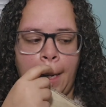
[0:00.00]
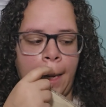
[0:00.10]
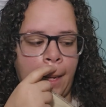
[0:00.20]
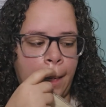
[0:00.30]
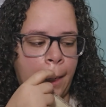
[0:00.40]

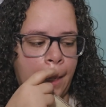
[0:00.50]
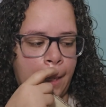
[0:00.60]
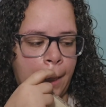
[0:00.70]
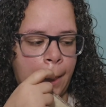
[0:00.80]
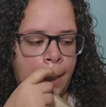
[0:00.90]

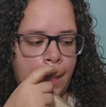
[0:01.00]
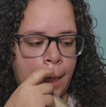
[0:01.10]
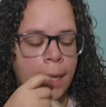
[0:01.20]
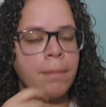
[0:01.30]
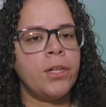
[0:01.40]
And
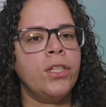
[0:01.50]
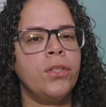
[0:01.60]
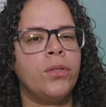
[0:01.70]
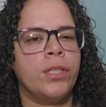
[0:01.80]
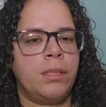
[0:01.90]
I am going to
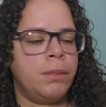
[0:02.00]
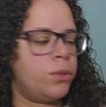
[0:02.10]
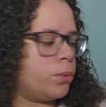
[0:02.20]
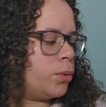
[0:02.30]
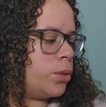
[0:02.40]
do
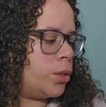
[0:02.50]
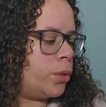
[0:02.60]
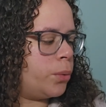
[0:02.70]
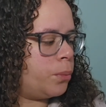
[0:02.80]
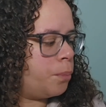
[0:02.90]
Christmas rolls
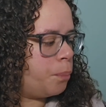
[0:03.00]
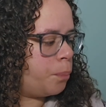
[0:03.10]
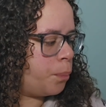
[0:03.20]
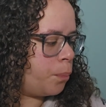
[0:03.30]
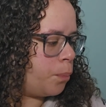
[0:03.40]
too,
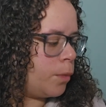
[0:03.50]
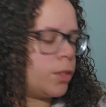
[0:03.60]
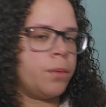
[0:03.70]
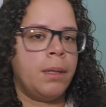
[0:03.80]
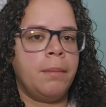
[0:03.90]

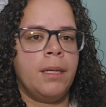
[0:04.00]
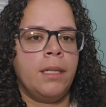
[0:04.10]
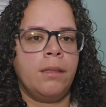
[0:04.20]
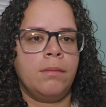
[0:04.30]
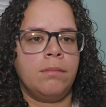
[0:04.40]
so
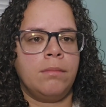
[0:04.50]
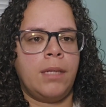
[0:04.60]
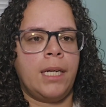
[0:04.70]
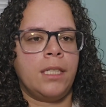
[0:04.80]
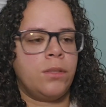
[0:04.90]
maybe
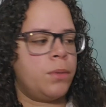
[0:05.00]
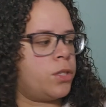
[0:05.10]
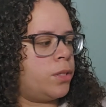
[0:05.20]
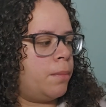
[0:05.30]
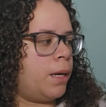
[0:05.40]
I can
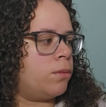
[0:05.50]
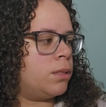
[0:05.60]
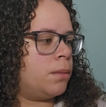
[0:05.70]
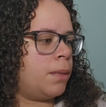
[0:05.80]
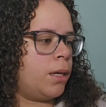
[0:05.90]
switch them out
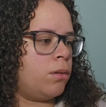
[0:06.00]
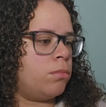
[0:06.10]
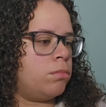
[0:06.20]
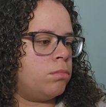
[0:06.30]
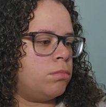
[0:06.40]
somehow.
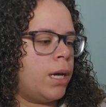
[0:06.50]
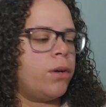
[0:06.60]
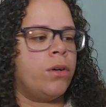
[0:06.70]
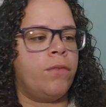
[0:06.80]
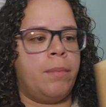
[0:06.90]
I
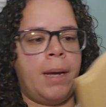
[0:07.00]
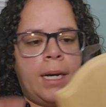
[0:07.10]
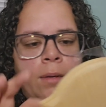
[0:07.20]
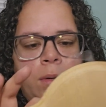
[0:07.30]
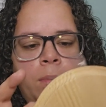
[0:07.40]
don't know if a
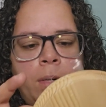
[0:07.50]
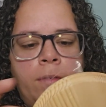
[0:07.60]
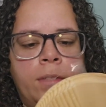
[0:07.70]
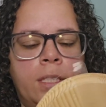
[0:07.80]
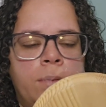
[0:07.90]
magnet will
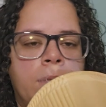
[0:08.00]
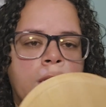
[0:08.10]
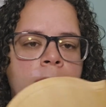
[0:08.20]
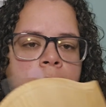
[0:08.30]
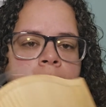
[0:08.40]
work for this one
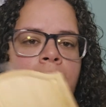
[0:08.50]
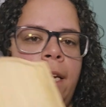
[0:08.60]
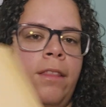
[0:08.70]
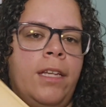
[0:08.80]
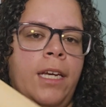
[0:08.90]
because it's kind
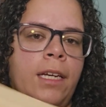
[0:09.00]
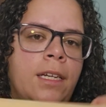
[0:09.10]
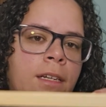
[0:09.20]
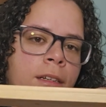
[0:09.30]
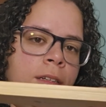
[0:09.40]
of thick,
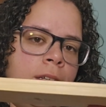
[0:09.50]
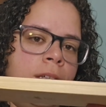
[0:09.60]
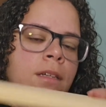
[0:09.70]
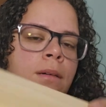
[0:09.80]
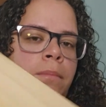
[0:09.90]

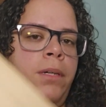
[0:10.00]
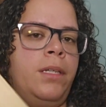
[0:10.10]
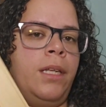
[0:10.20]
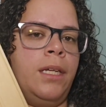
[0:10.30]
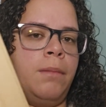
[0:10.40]

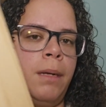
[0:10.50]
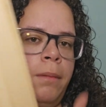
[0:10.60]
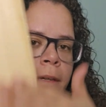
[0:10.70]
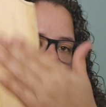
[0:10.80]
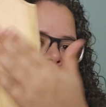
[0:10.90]
but like
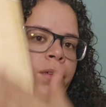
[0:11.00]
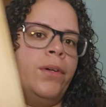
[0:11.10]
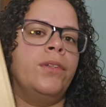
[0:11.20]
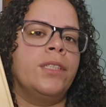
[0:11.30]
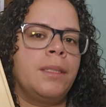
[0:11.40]
maybe
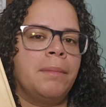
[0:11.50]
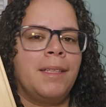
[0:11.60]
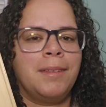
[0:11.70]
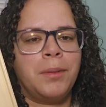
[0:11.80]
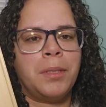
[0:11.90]
Velcro or
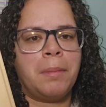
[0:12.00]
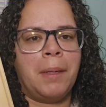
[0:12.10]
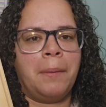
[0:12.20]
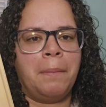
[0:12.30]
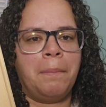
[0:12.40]
something, switch them
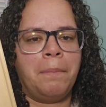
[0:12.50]
out.